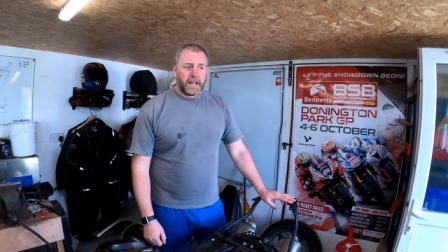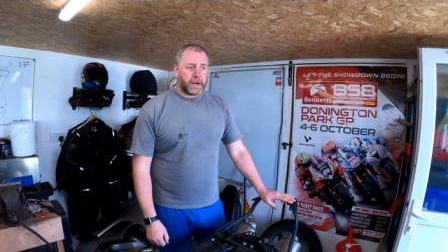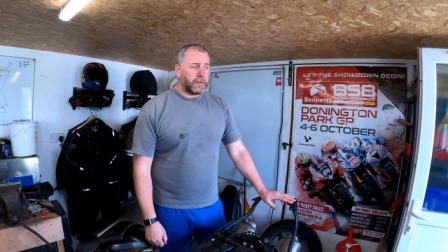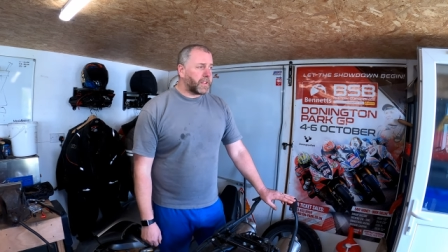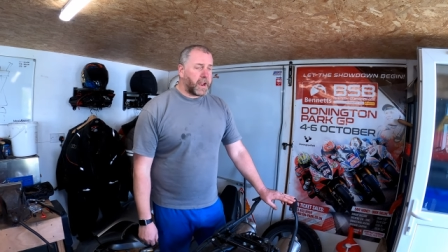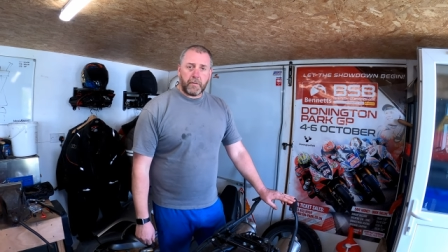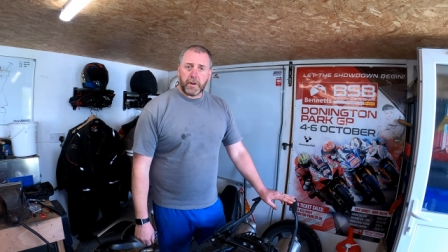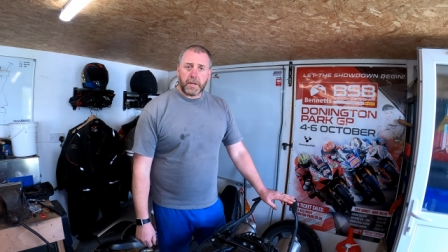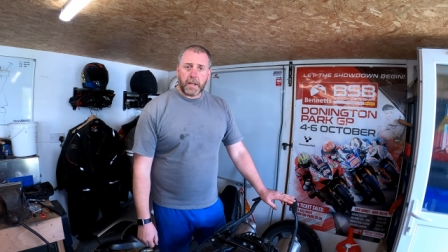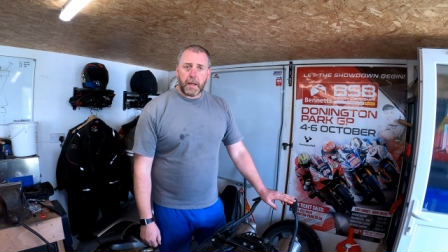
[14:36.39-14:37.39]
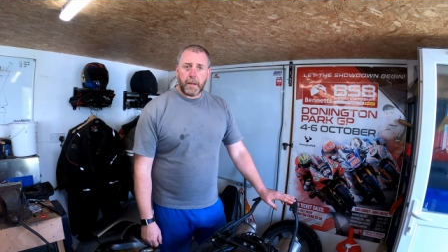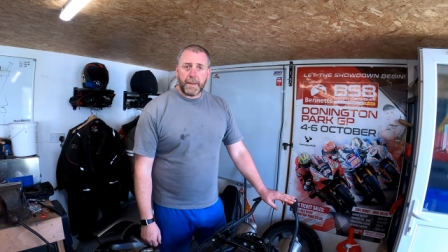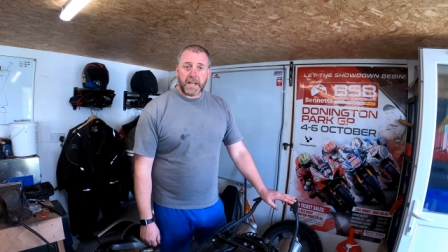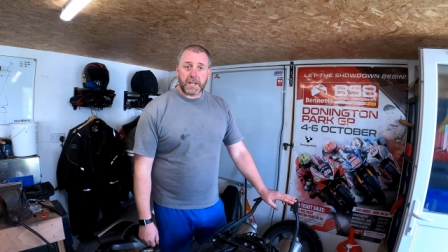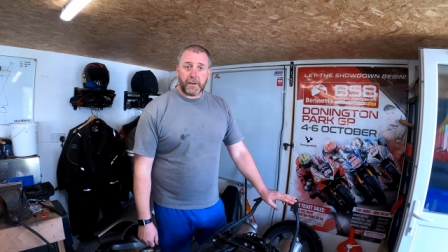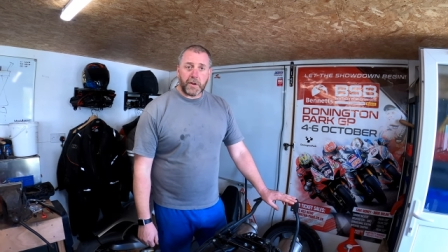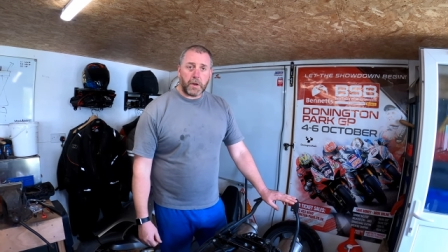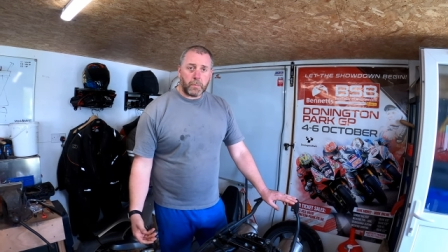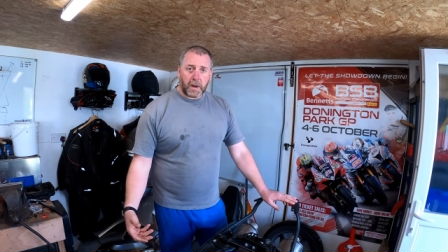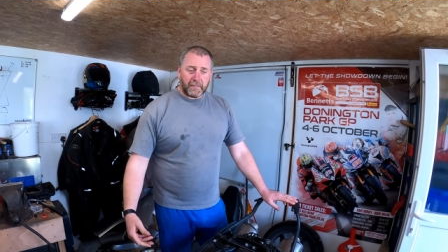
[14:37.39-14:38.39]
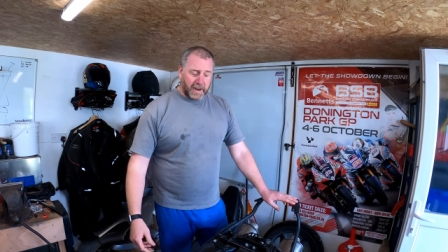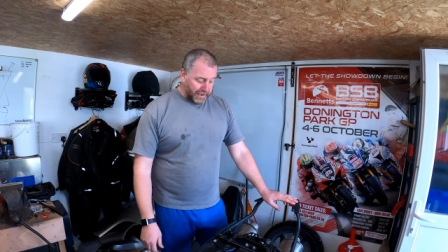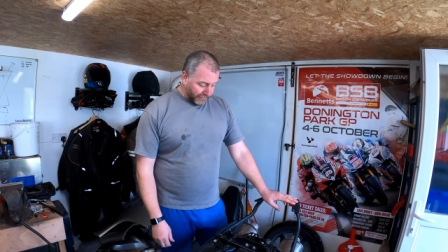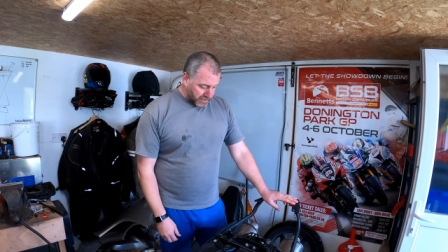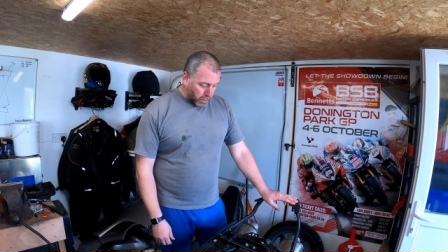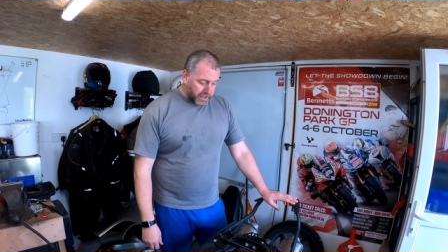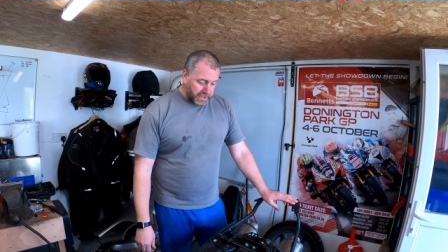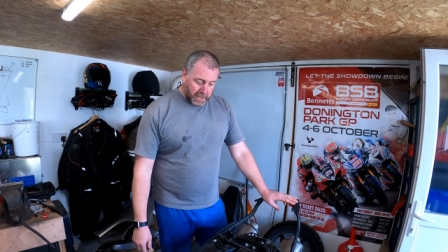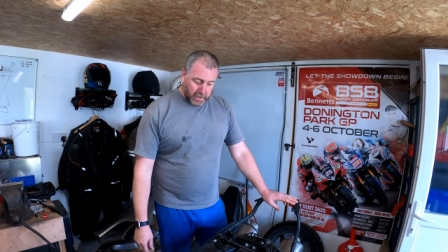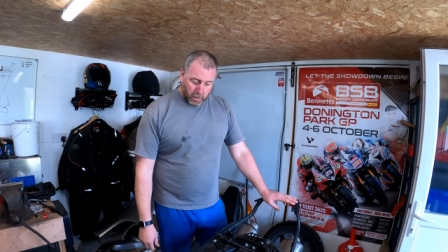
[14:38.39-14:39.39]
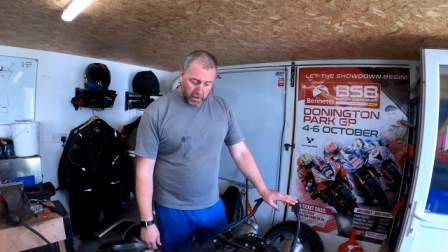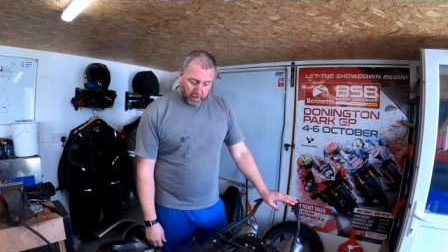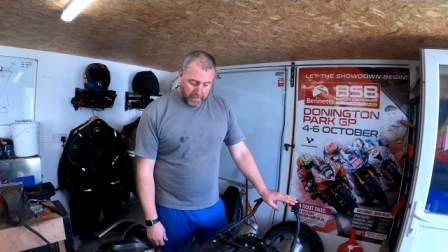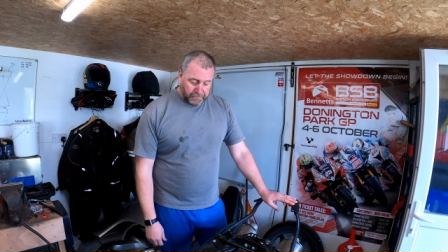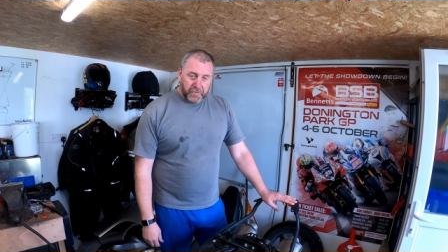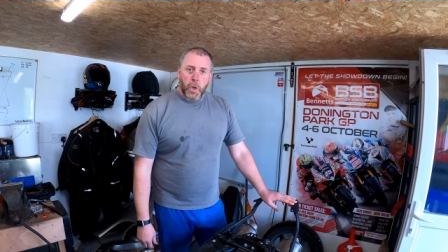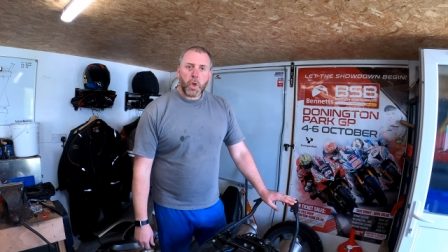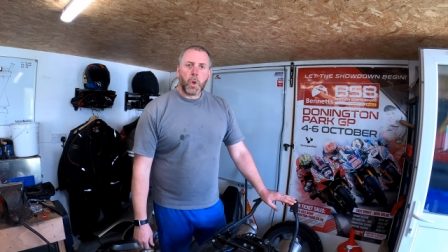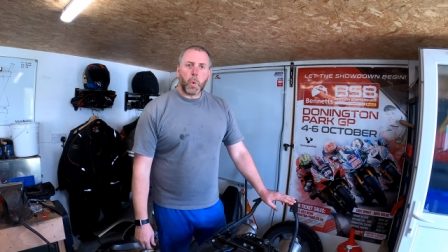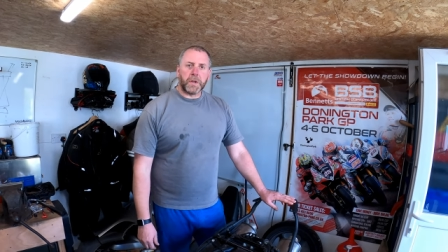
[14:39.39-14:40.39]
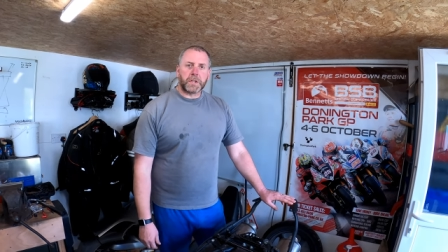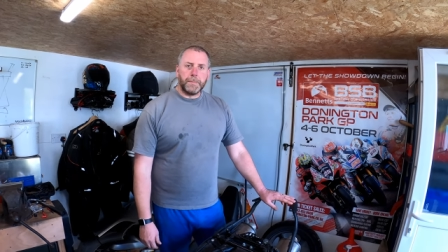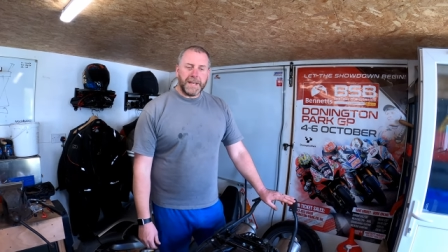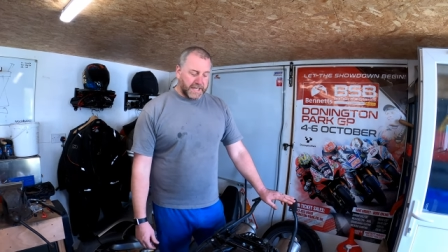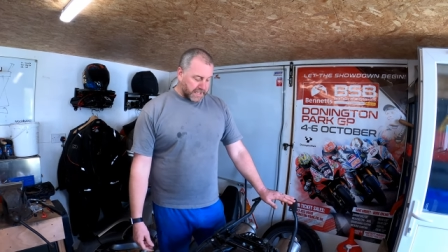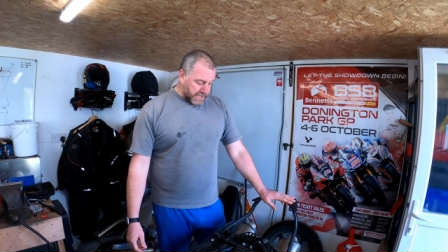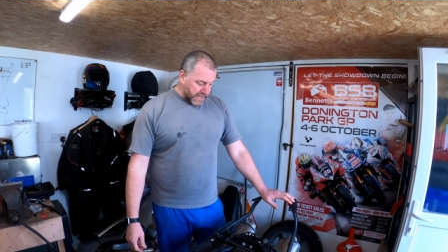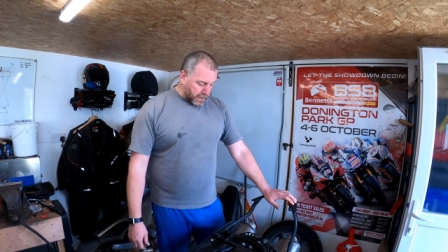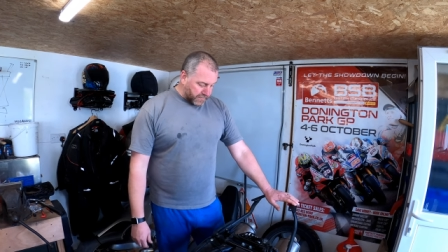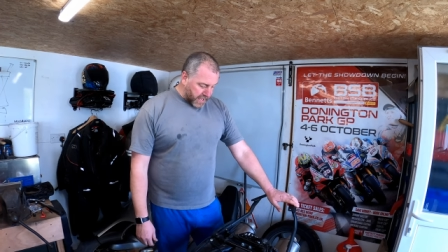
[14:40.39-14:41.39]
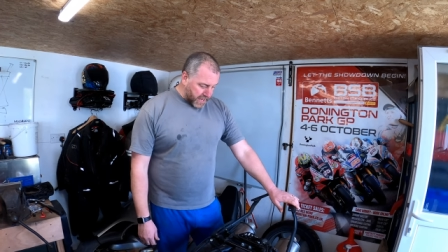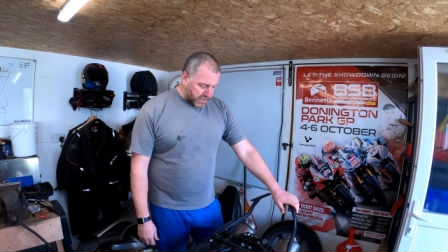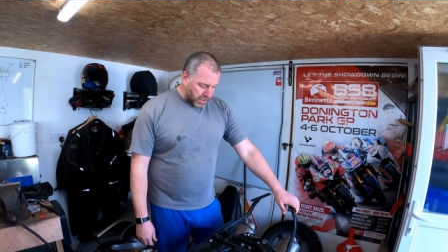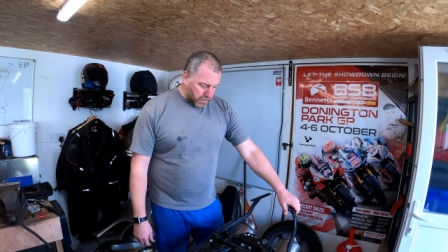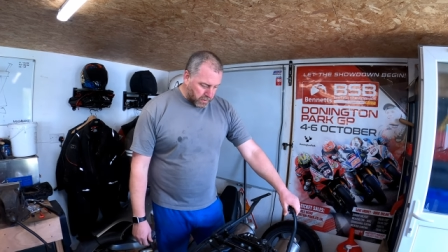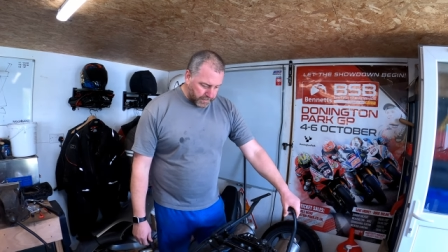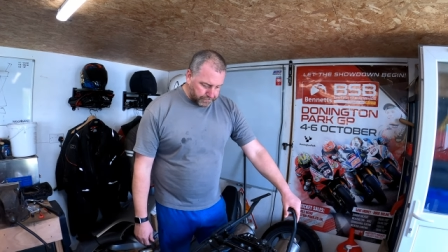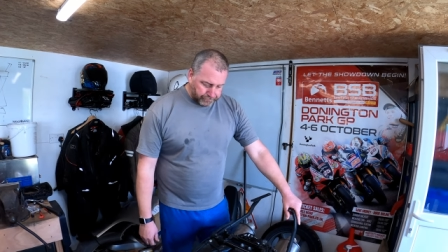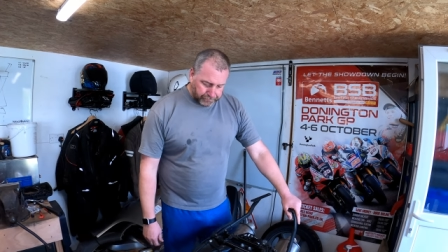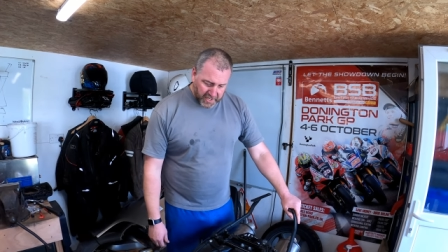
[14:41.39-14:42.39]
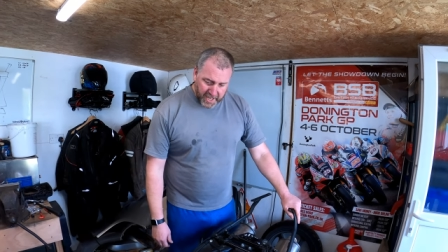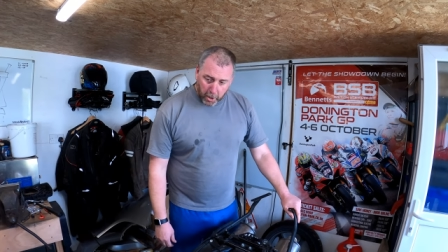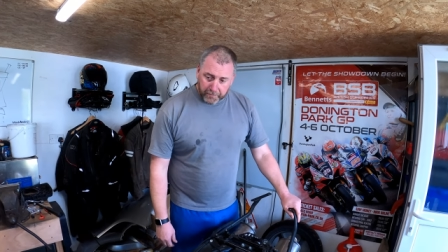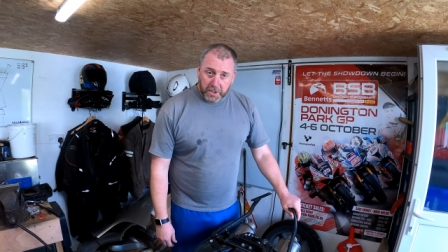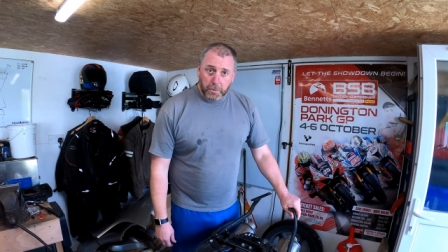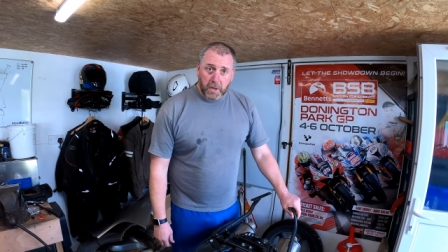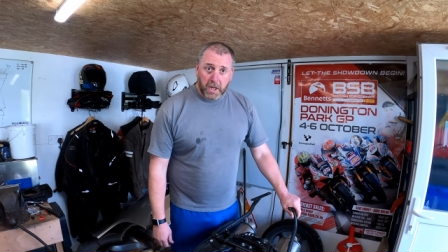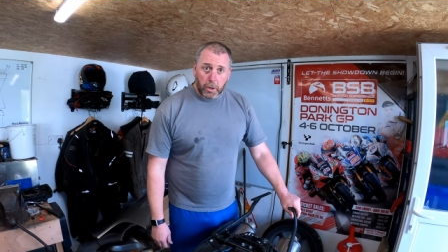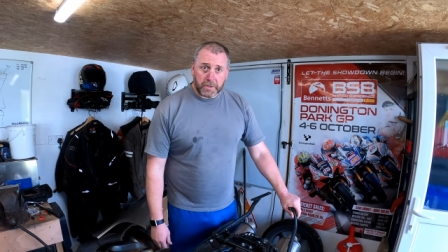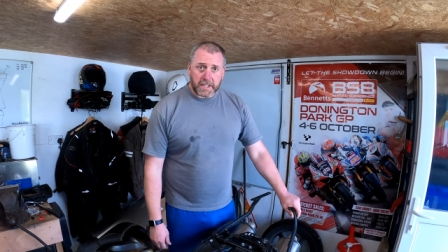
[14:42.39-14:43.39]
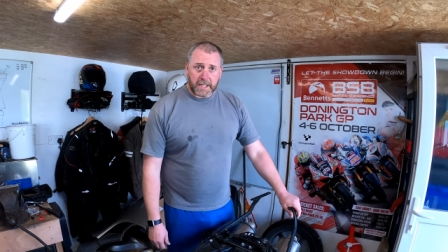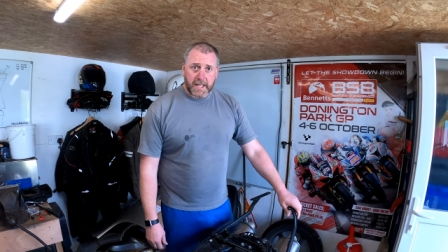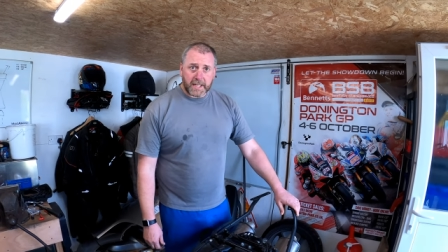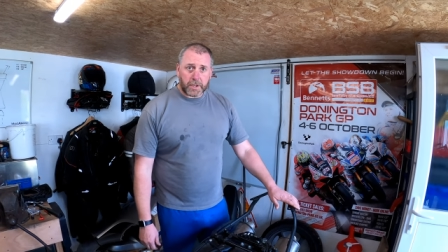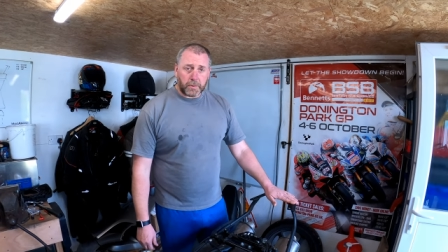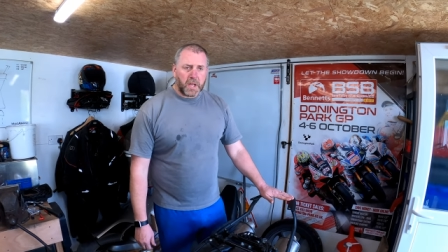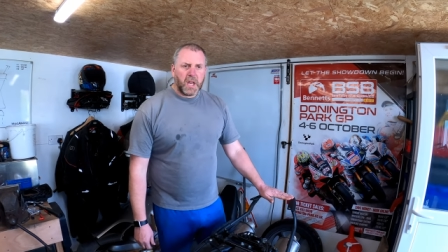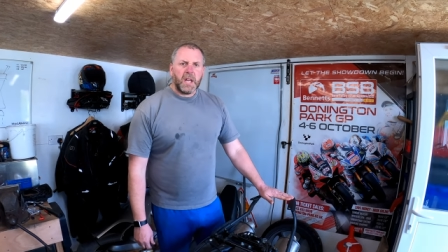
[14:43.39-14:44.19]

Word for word: Head over there and uh, make yourself known. We'll have a laugh. It's quite uh, quite quite a comedic scene over there. So um, yeah, hope to uh, hope to see you there soon.